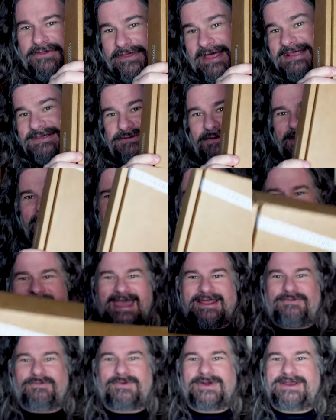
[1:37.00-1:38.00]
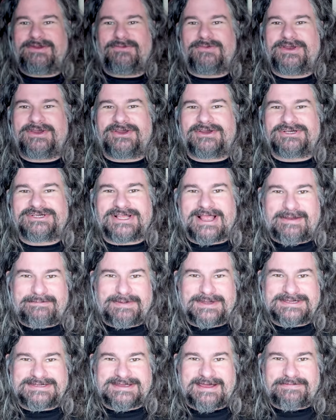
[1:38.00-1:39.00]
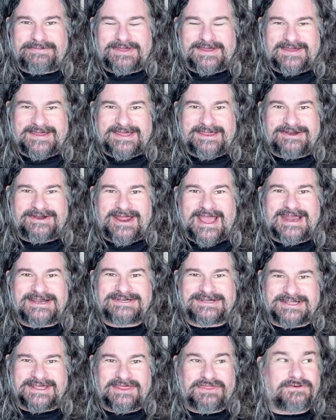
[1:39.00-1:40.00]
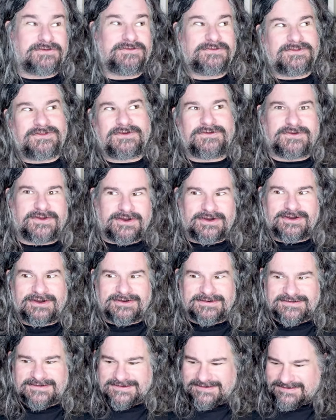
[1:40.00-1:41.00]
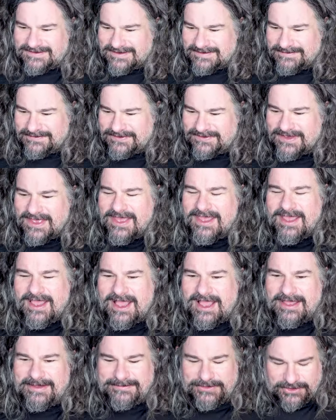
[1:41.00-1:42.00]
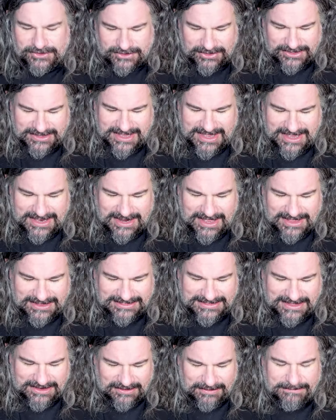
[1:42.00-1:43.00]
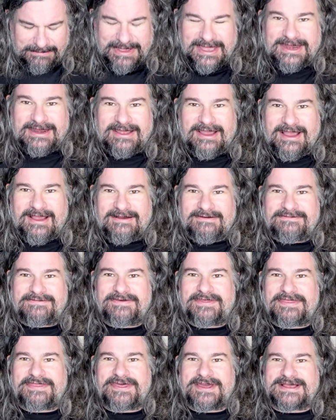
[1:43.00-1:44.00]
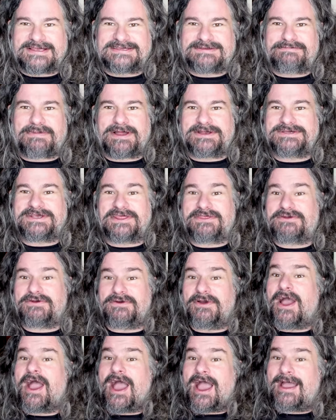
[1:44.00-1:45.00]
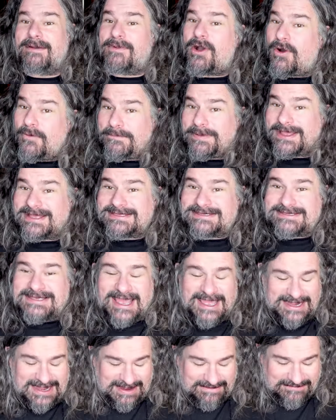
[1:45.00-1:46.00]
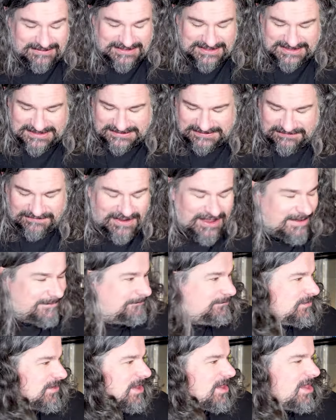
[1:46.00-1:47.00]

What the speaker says: that's what you get when you're schlepping something internationally through two courier systems. You're going to get a little bit of things punching through. I'm hoping inside everything is fine.